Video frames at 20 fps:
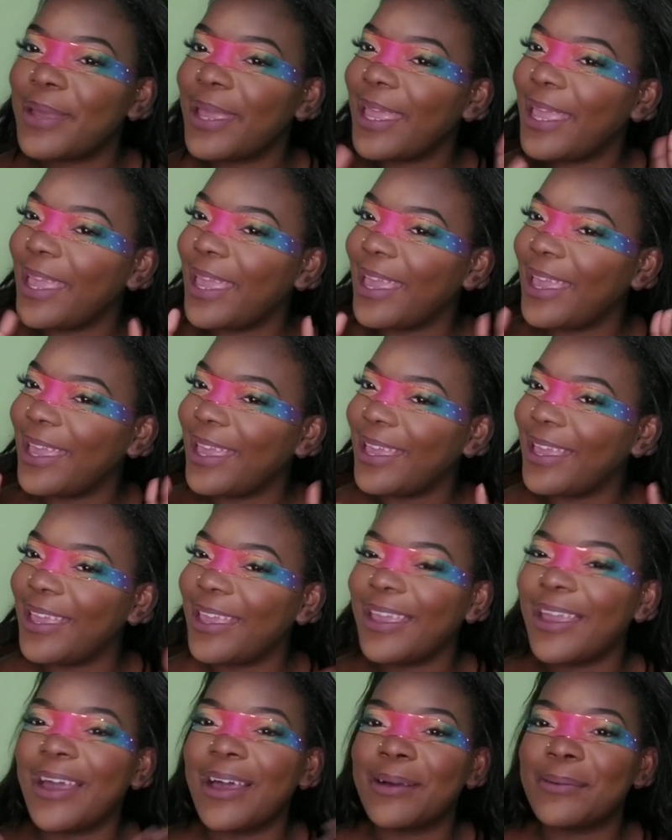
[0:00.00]

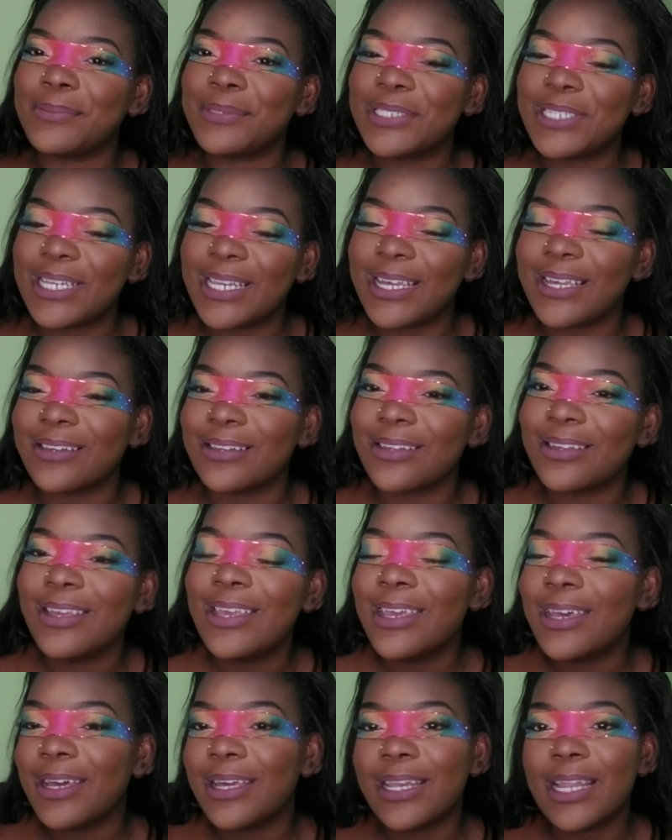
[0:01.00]
Hey, I'm Shalana,
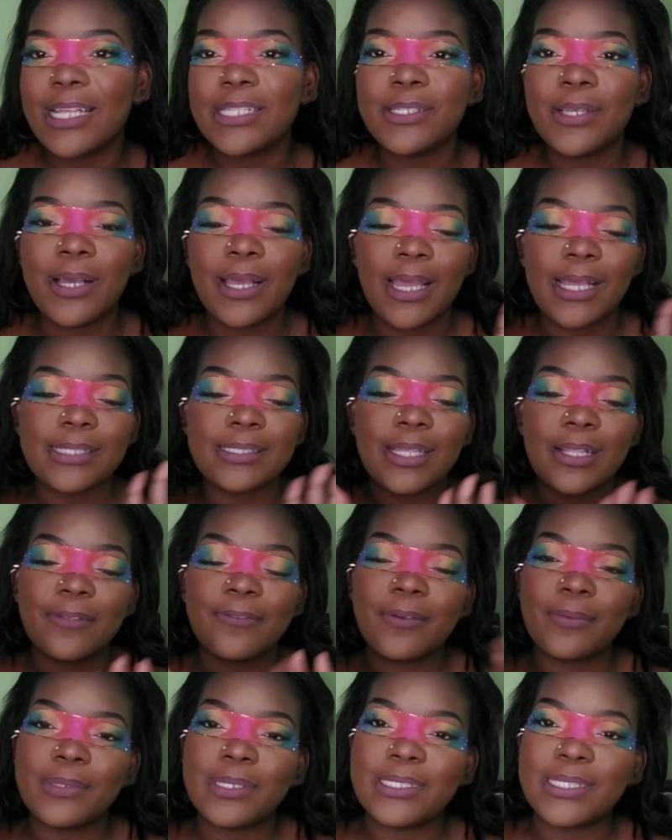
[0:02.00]
and as you all can tell
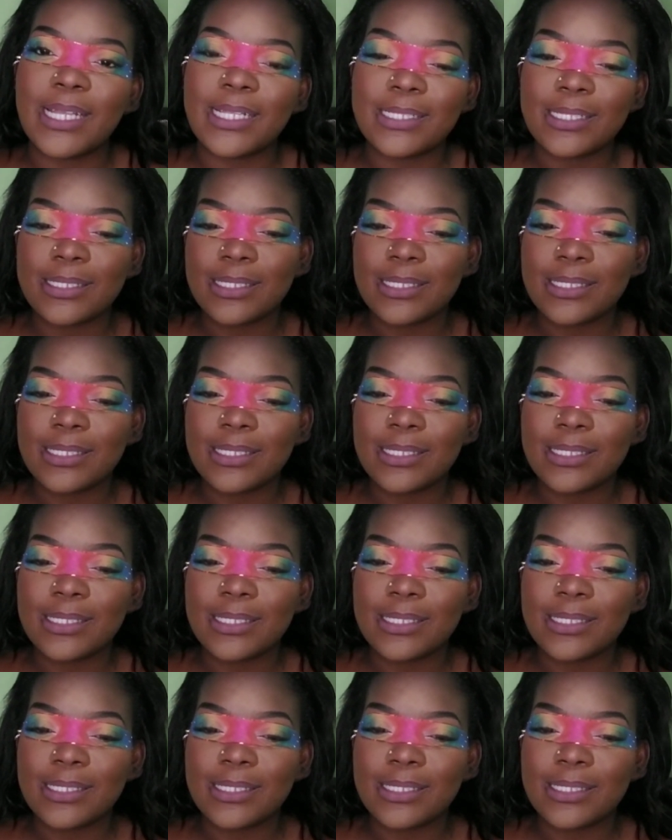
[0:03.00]
from the title,